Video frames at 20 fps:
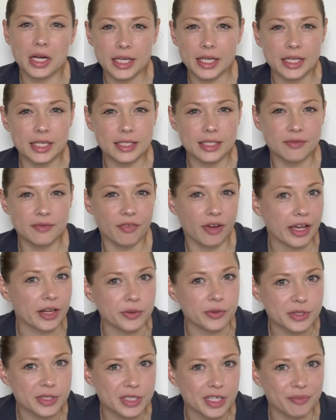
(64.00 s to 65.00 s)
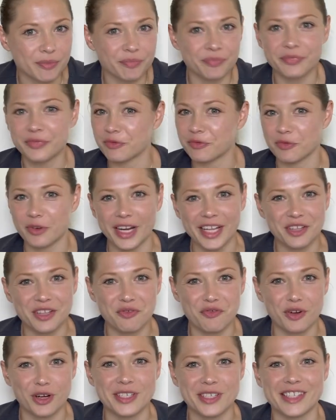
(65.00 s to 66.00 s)
is VitalStim, right? The
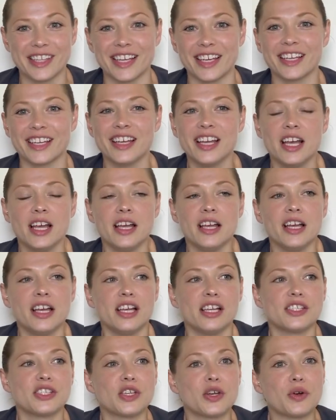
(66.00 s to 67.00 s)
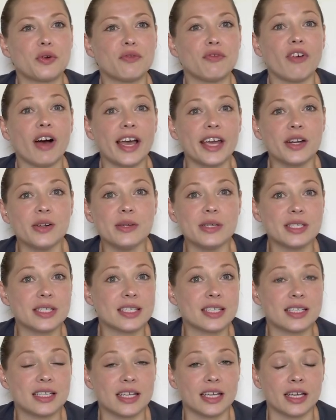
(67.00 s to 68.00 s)
first thing. So
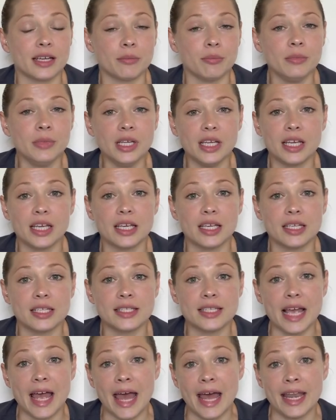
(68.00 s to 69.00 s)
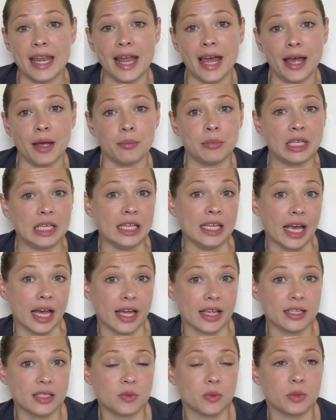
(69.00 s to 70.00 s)
VitalStim is
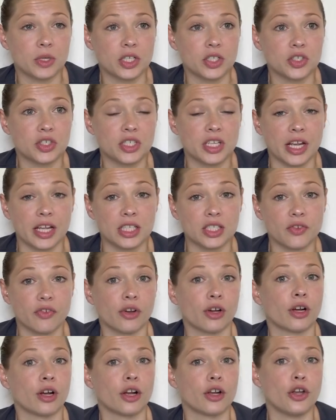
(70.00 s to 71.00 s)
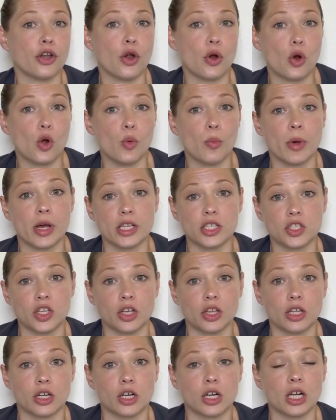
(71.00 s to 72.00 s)
NMES, which stands for
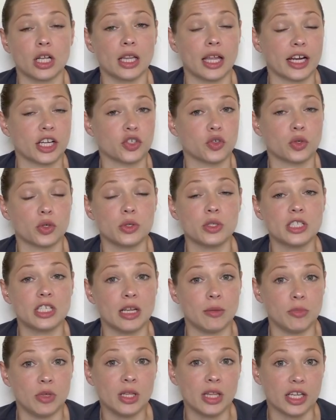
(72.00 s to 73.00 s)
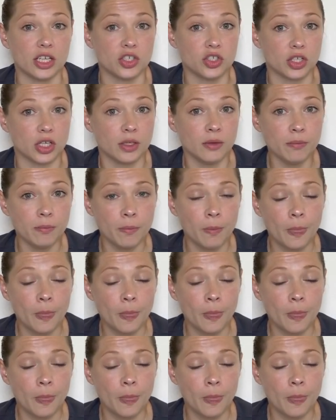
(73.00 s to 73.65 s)
neuromuscular electrical stimulation.